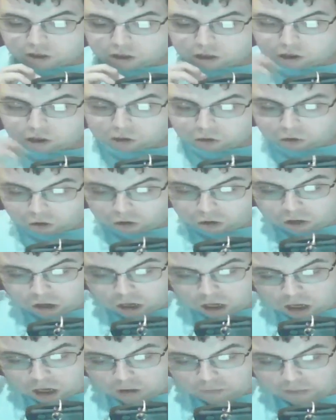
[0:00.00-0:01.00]
2.
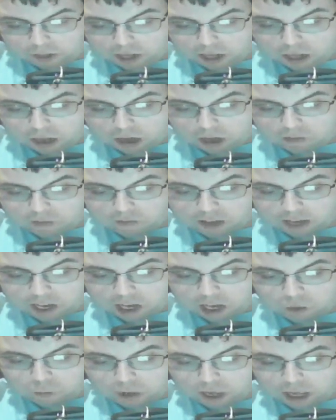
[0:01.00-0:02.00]
The young
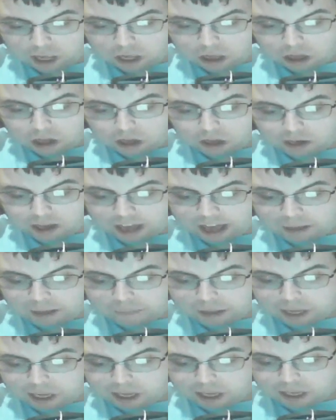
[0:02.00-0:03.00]
evacuee is
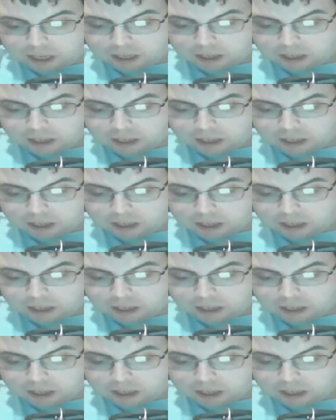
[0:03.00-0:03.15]
unhappy,